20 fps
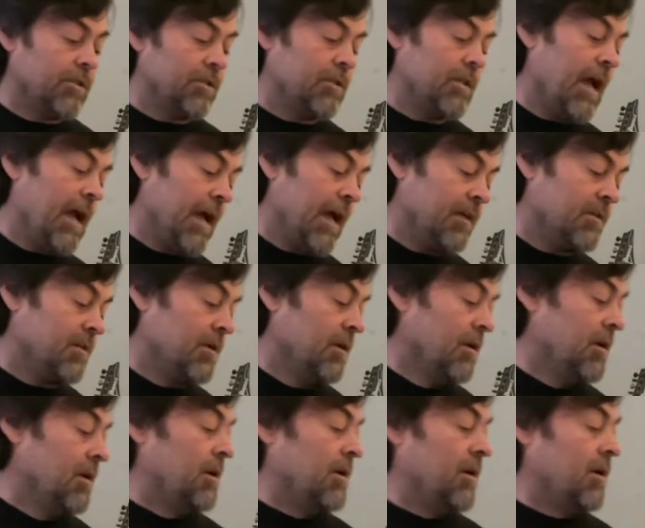as
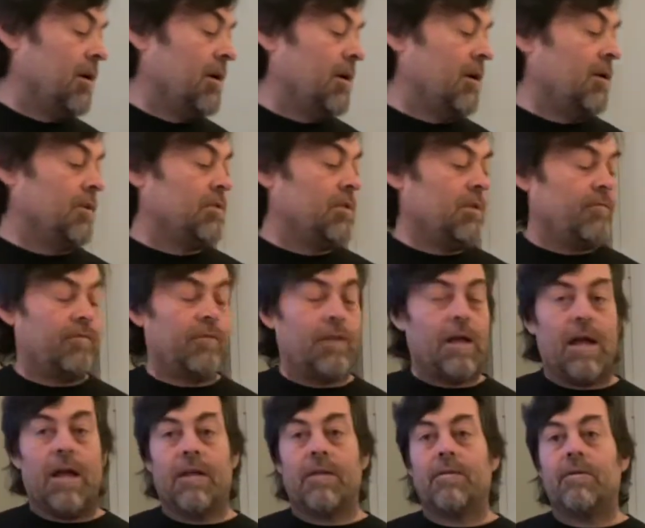G
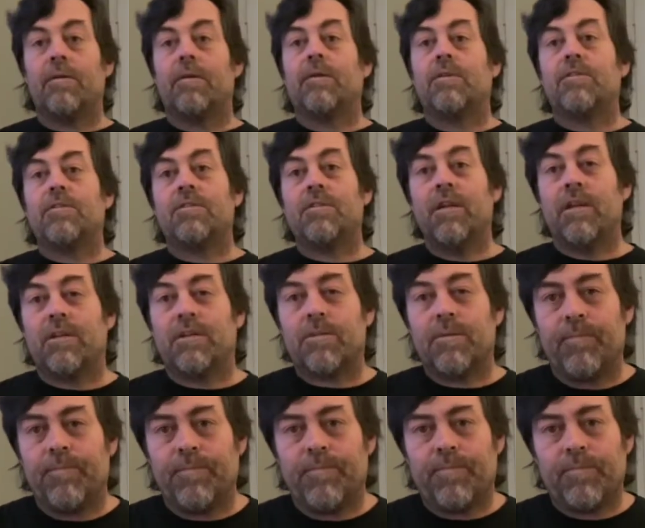flat 6.
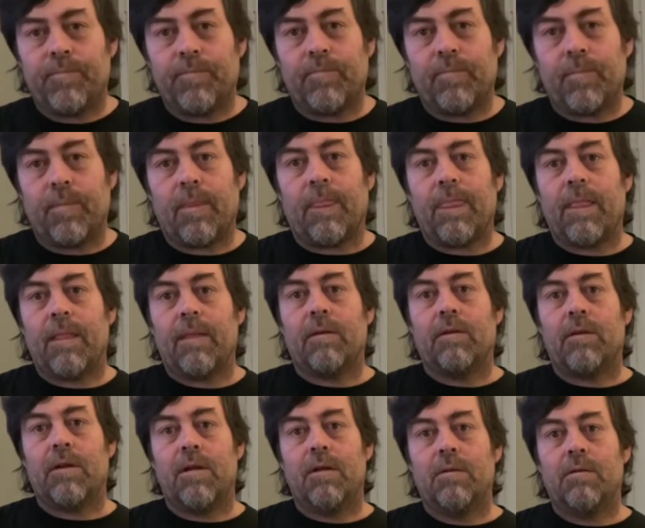
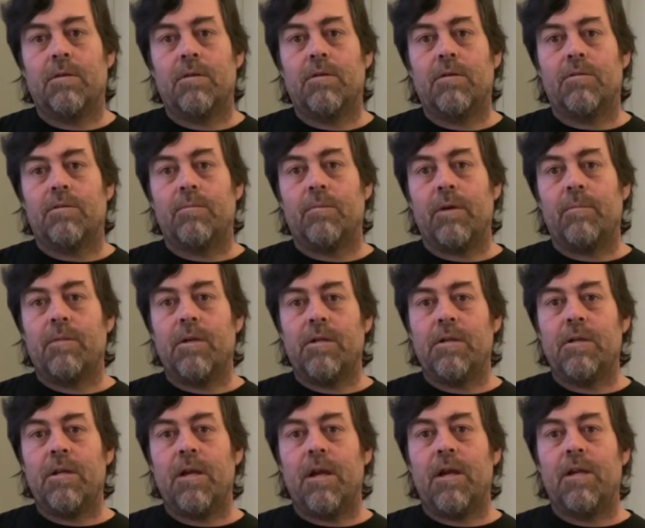Okay, using my
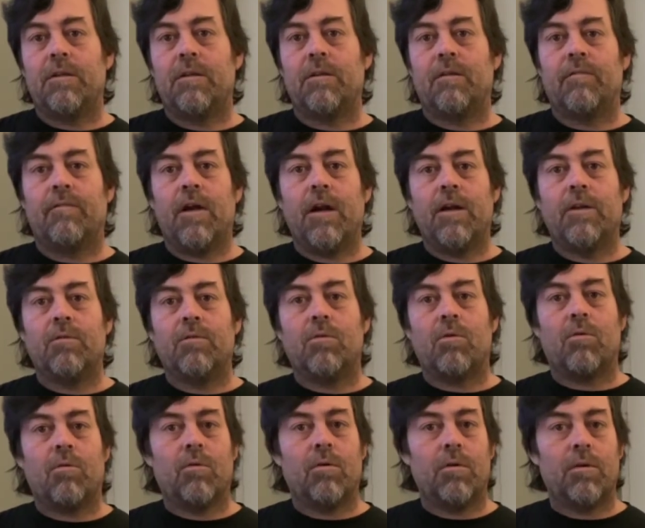pinky. And then the final
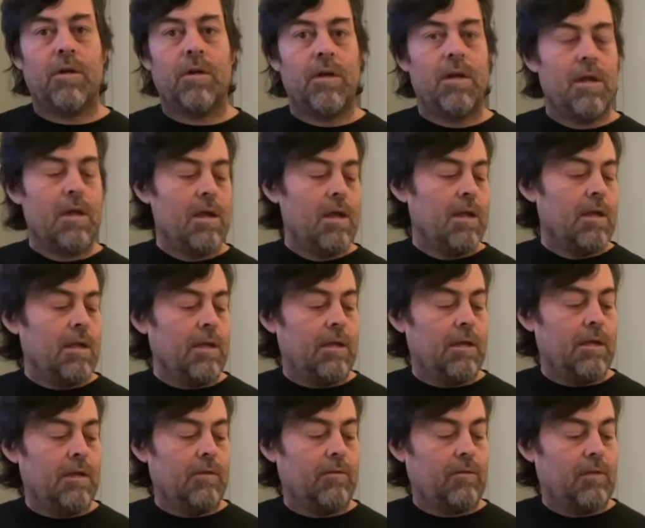chord
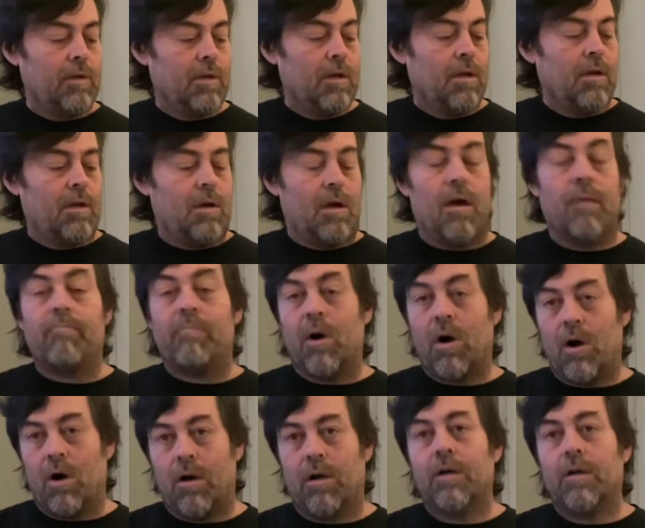is a
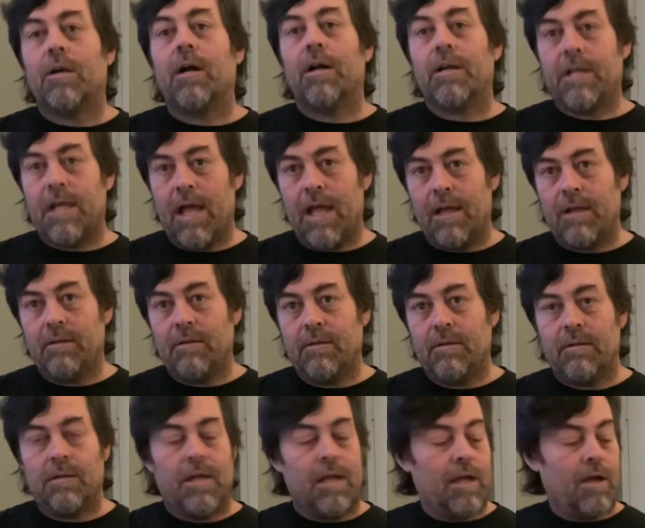bar, again,
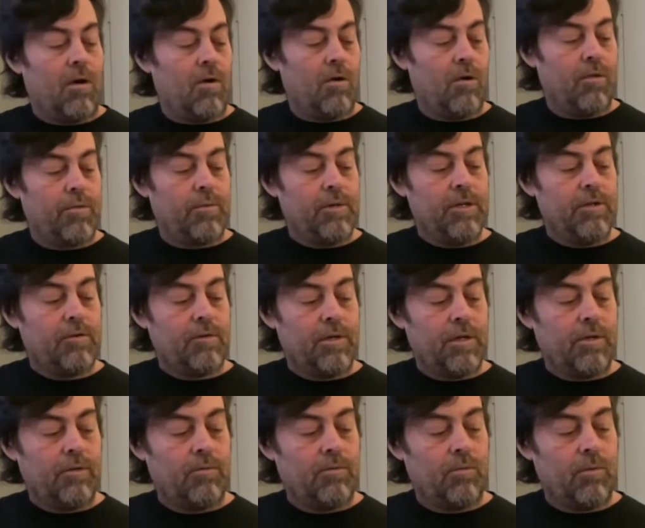all 3
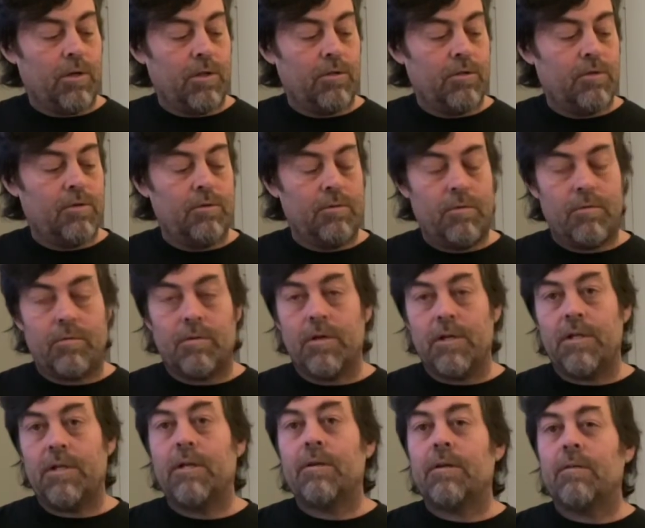strings, 1, 2, and 3,
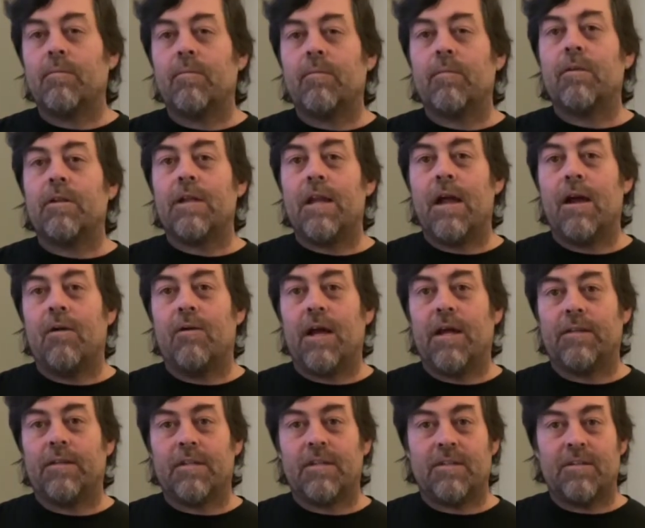but now
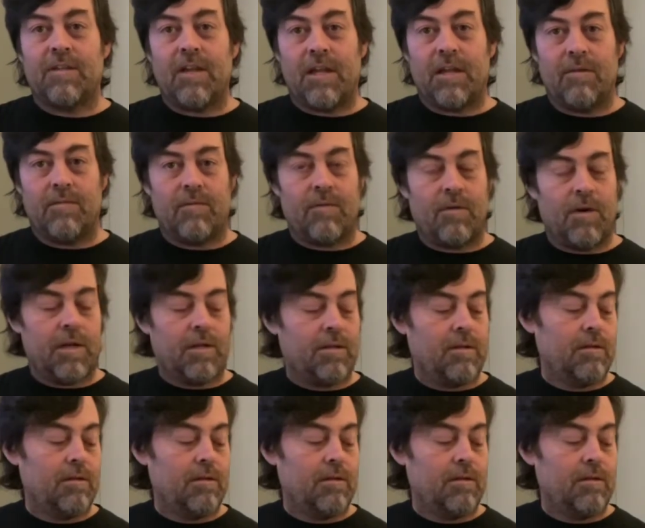at the 2nd fret,